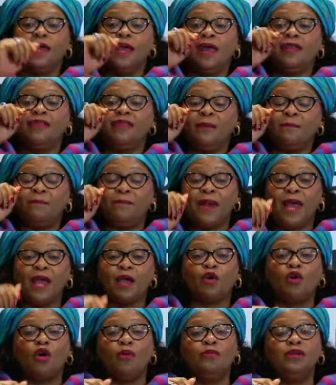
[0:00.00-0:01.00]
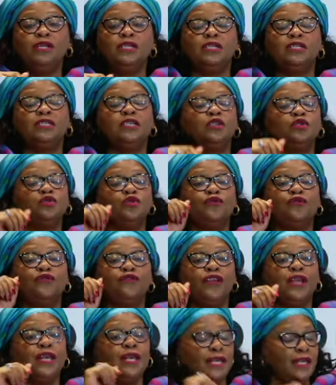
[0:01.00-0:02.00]
and the black community to
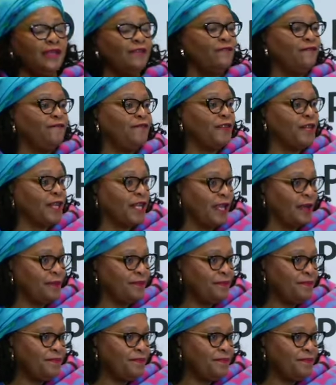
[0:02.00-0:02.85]
feel inferior.